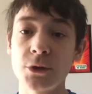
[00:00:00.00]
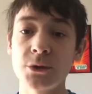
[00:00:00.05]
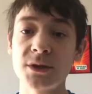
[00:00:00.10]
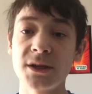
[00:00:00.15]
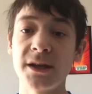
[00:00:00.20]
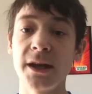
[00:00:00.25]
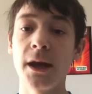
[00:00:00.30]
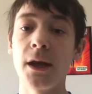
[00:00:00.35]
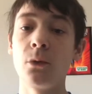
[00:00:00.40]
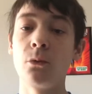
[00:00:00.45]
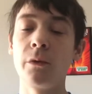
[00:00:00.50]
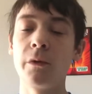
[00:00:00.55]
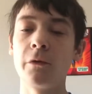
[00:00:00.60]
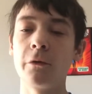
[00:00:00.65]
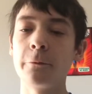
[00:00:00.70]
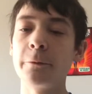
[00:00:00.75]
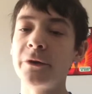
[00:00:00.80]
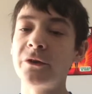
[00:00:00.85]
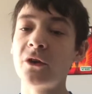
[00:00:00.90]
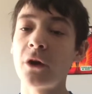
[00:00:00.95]
So today we
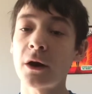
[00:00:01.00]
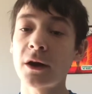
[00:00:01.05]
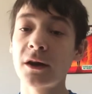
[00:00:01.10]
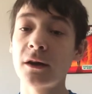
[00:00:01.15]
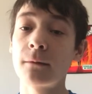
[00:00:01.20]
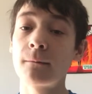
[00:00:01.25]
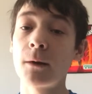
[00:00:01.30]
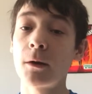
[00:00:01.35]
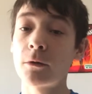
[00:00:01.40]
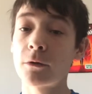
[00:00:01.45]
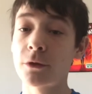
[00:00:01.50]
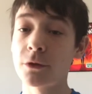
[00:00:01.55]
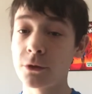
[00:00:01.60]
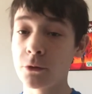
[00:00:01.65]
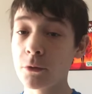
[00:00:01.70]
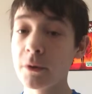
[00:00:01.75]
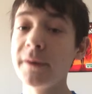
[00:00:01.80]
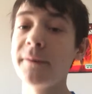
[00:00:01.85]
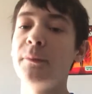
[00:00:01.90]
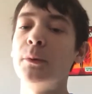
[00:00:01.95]
will be talking about
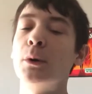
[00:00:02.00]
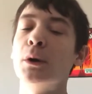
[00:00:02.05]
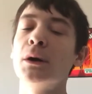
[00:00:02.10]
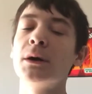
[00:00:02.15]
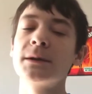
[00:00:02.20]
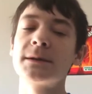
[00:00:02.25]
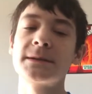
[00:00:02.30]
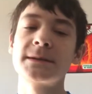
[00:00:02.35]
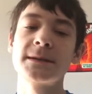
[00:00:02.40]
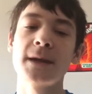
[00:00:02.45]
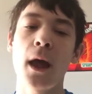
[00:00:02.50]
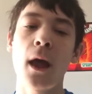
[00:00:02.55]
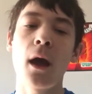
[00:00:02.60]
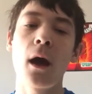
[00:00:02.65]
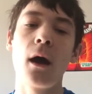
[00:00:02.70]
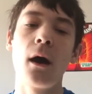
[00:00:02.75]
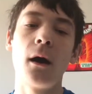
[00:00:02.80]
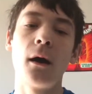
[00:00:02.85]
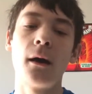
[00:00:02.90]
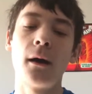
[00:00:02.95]
three books,
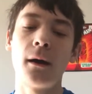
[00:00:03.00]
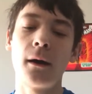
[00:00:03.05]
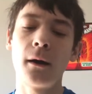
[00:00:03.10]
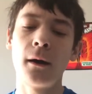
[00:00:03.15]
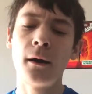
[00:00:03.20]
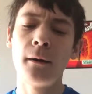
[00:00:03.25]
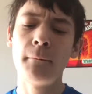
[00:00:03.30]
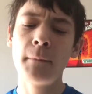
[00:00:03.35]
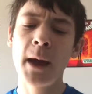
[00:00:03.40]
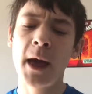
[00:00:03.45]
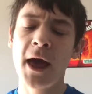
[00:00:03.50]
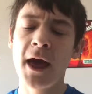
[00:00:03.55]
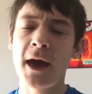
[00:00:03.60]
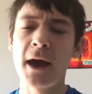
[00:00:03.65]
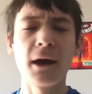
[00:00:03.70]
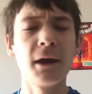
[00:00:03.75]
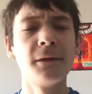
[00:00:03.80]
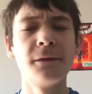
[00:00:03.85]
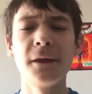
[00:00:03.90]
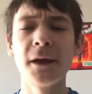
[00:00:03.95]
and
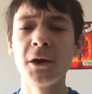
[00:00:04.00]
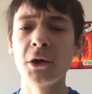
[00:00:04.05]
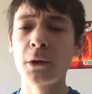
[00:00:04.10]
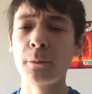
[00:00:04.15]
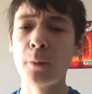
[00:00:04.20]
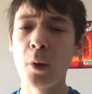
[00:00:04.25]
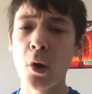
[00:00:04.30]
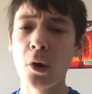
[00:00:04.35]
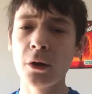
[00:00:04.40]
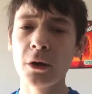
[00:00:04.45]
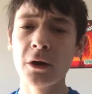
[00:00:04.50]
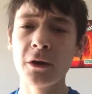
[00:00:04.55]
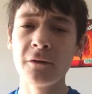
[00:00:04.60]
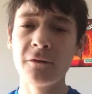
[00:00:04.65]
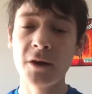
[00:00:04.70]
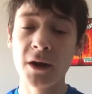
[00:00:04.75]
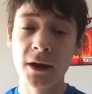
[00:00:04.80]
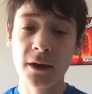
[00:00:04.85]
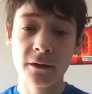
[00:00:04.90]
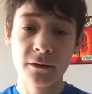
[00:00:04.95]
they are part
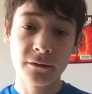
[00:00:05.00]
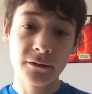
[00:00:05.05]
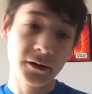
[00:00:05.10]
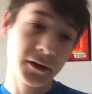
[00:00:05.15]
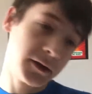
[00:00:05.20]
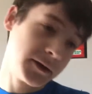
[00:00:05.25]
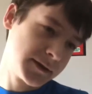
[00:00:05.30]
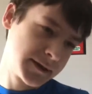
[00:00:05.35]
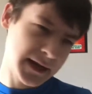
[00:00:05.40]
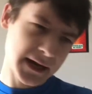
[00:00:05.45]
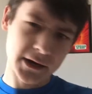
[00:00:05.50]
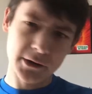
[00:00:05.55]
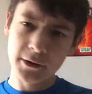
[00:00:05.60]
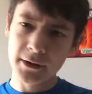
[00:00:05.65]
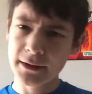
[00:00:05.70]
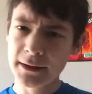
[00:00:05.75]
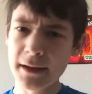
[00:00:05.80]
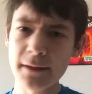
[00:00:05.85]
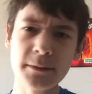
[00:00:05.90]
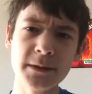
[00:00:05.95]
of the
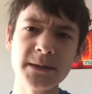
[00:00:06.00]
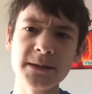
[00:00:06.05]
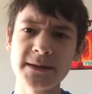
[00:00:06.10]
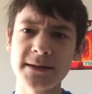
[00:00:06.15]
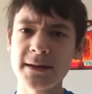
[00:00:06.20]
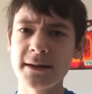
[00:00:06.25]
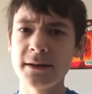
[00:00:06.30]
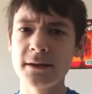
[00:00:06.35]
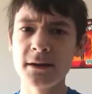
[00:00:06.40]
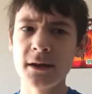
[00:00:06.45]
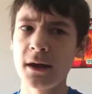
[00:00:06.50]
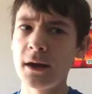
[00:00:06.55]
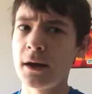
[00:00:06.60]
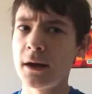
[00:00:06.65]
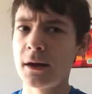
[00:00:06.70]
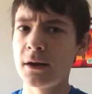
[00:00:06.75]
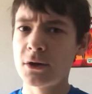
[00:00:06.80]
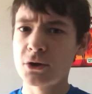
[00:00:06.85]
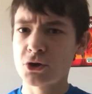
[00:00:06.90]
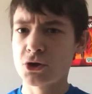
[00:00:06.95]
Terry Levinson
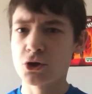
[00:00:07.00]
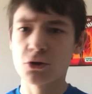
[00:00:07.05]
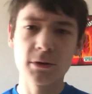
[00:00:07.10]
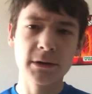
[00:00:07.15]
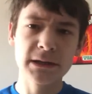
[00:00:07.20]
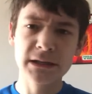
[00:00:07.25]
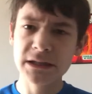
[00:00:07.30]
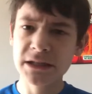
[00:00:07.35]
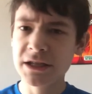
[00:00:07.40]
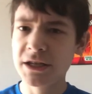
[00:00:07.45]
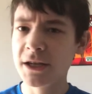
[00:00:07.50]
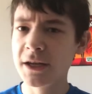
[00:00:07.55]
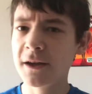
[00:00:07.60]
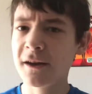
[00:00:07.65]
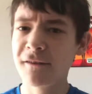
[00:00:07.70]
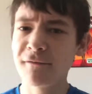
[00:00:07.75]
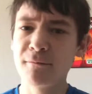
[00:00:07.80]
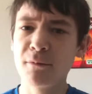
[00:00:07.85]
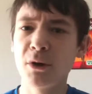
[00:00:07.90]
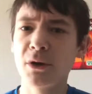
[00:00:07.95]
Trilogy
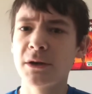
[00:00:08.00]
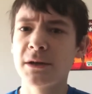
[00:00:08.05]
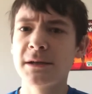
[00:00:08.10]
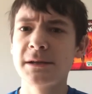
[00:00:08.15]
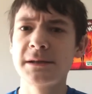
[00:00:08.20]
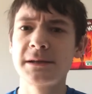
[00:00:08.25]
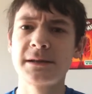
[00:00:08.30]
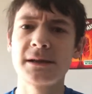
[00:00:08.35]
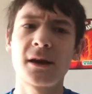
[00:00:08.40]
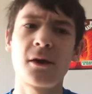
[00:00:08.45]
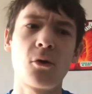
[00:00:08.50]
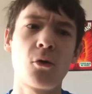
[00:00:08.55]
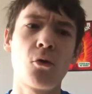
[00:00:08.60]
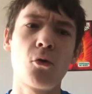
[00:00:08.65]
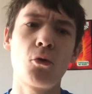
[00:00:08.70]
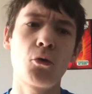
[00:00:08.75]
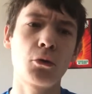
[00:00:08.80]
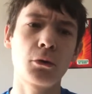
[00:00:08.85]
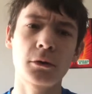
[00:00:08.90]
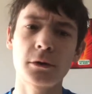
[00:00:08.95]
of Books,
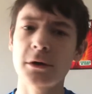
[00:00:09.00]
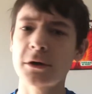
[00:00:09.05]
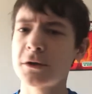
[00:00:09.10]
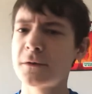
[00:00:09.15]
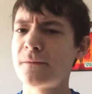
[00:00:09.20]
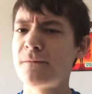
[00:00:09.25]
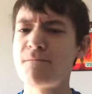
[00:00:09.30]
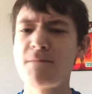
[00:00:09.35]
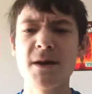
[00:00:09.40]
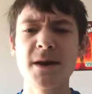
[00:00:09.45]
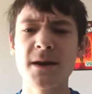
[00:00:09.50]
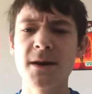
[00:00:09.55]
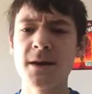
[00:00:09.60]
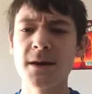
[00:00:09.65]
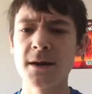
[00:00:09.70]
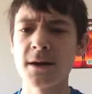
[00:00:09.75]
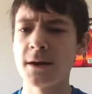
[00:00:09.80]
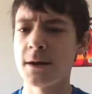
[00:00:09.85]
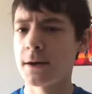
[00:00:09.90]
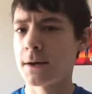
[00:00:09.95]
or
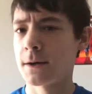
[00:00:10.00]
the